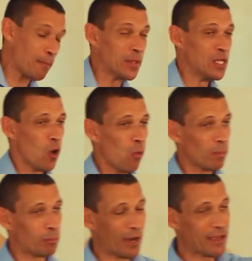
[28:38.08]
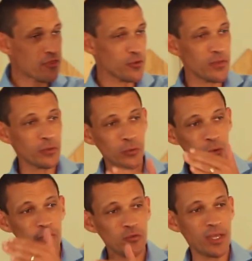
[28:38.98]
up or will break through the
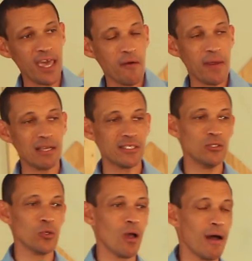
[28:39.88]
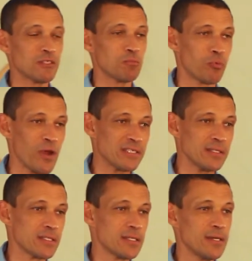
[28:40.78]
roof to carry us into God's
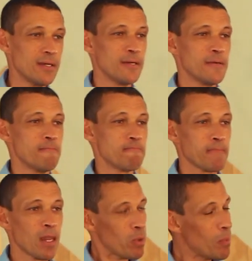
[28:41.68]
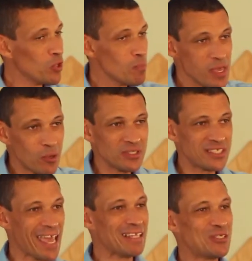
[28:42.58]
presence. We will not be
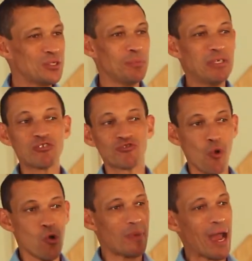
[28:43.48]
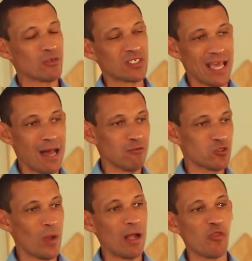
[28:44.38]
content to be strong by
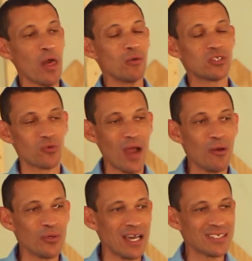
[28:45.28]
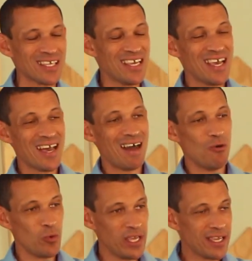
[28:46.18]
ourselves while those around us
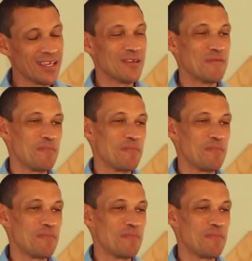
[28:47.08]
are weak.